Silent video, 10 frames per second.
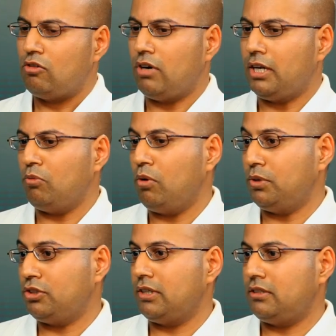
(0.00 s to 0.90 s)
Right, what we're
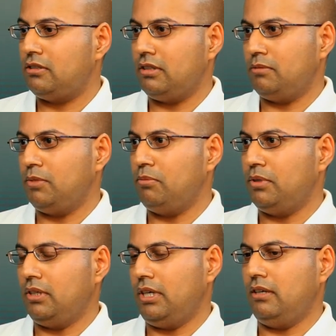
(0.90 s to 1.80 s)
trying to do at the
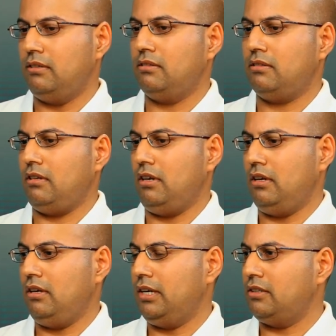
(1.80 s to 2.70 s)
moment is
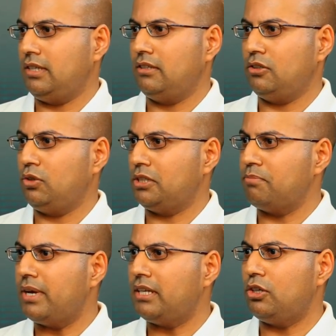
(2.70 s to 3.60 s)
uh, extend it to as
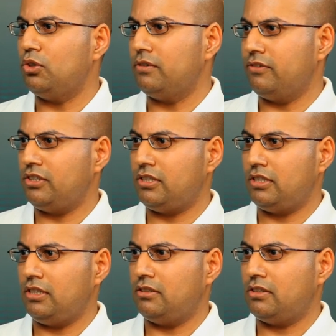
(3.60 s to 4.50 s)
many
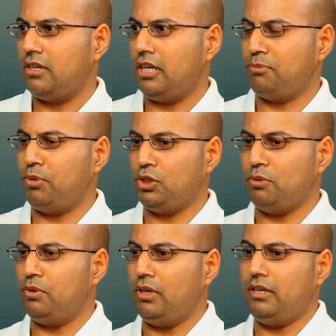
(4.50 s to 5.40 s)
universities as
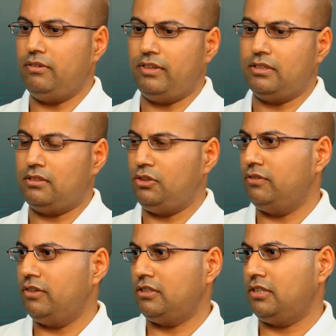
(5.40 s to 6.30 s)
possible, and if there's
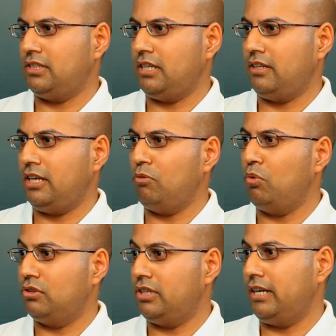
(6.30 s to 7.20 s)
universities out there
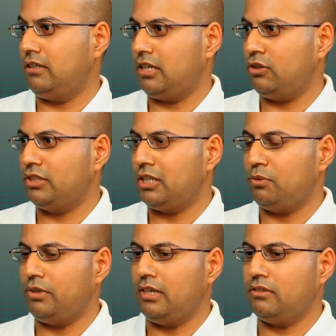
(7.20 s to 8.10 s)
want to get in contact
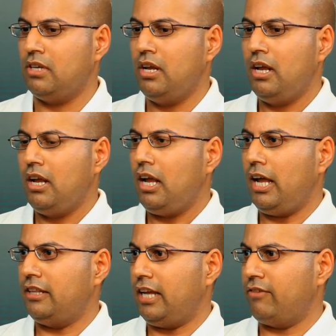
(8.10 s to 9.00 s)
with us
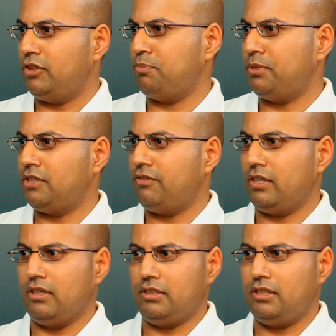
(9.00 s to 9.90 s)
and they have a specific
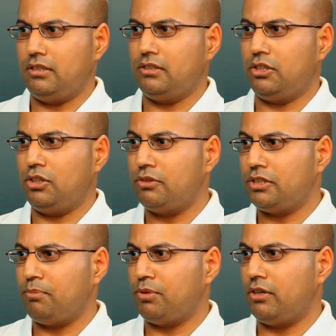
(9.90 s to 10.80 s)
I T
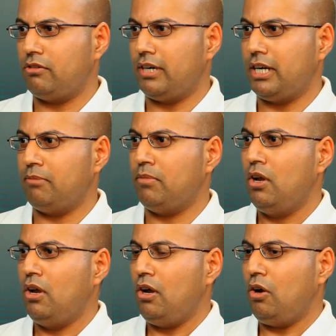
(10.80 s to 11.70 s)
security program
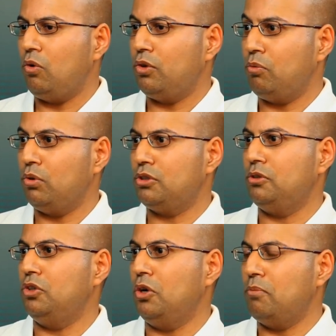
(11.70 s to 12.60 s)
or they want to
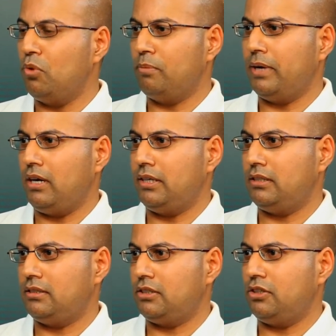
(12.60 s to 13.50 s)
know more about I T
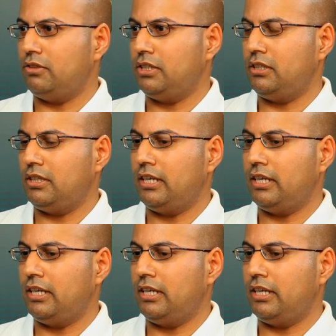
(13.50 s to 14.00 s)
security, right.